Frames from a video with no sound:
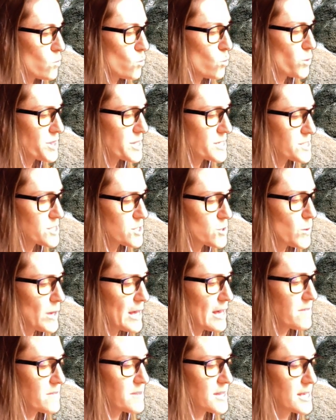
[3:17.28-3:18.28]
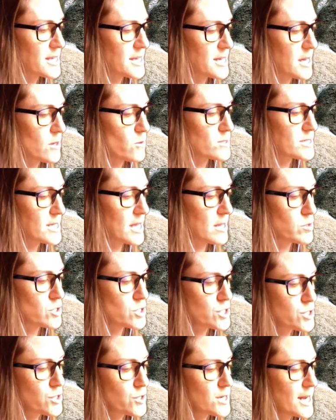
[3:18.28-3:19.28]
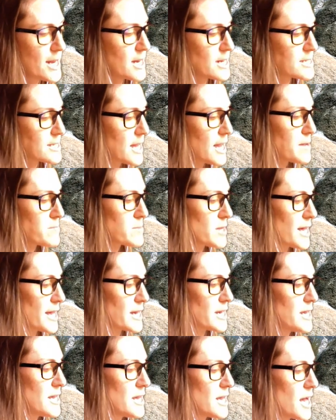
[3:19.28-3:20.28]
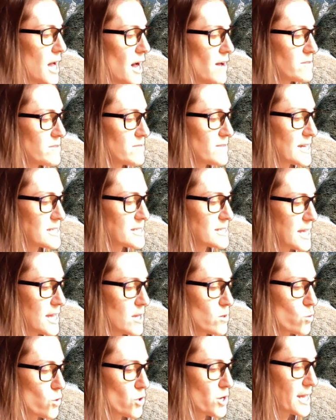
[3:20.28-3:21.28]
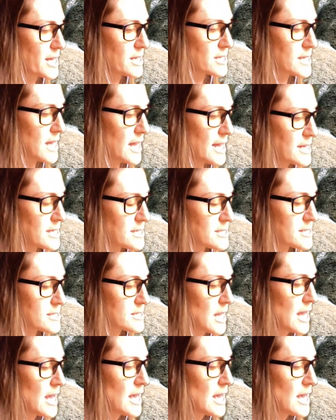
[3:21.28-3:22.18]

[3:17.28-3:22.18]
With this new way of thinking, I was able to create a timeline of events and warning signs.